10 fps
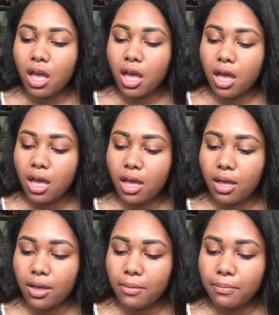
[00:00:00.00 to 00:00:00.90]

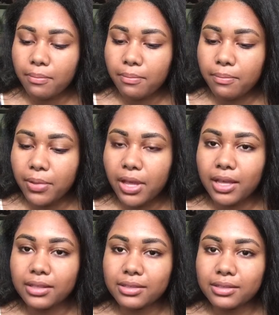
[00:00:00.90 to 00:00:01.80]

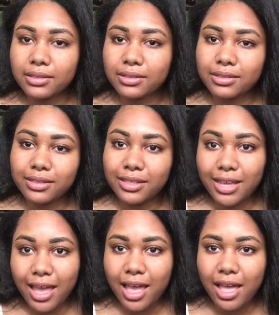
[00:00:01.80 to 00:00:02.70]
But
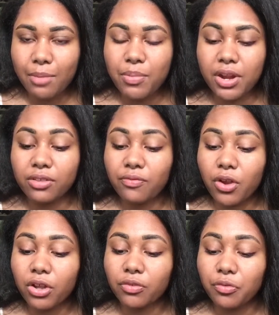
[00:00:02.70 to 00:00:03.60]
yeah, but as
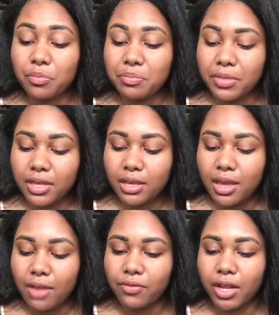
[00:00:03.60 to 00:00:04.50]
far as for
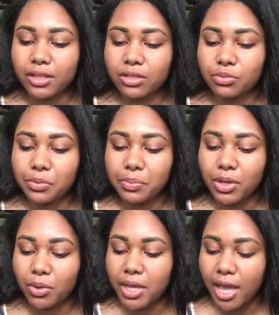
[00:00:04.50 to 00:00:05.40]
me, I feel like this would
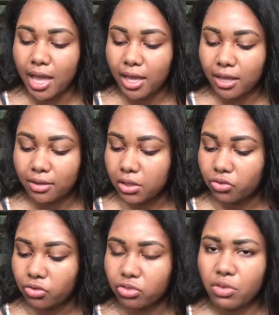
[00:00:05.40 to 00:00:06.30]
be okay.
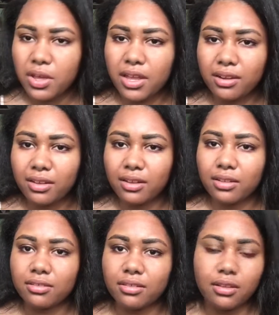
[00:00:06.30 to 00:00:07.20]
Let's just go ahead and get
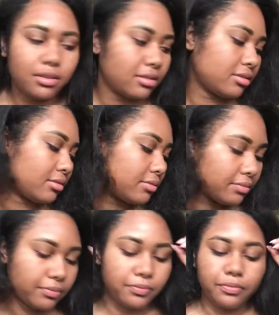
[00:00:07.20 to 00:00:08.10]
into this.
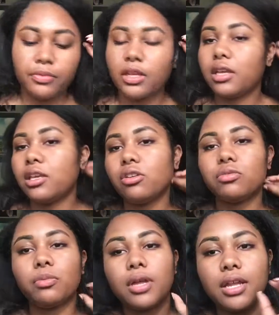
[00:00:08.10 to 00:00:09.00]

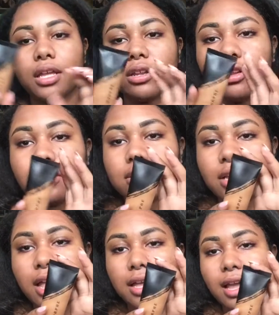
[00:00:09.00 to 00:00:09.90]
Here's what it looks
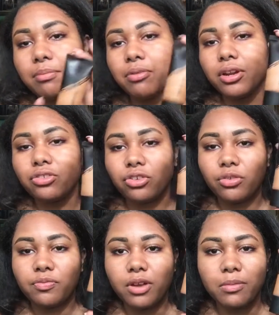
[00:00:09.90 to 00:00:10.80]
like. I'm pretty sure
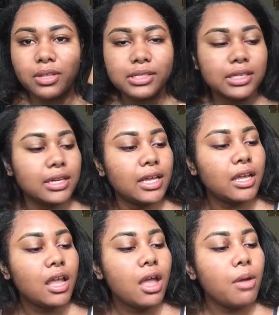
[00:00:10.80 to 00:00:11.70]
you've probably seen
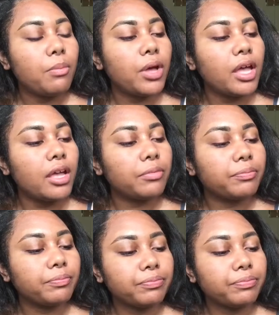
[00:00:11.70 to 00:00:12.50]
it, but